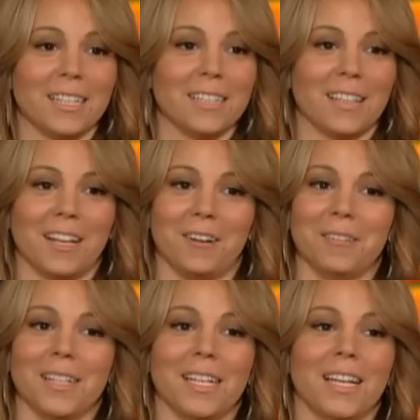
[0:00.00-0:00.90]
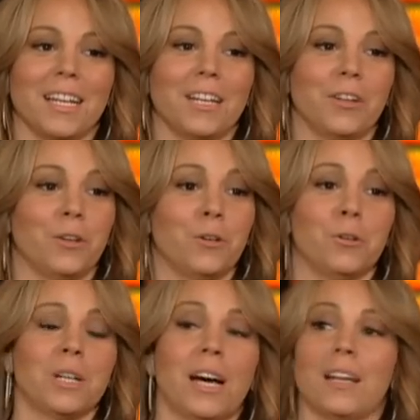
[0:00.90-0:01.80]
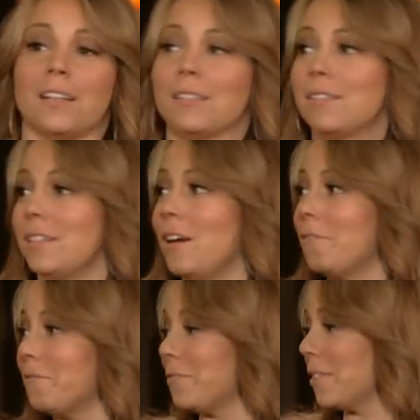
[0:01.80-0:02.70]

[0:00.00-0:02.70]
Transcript: is. I don't need any new kind of stuff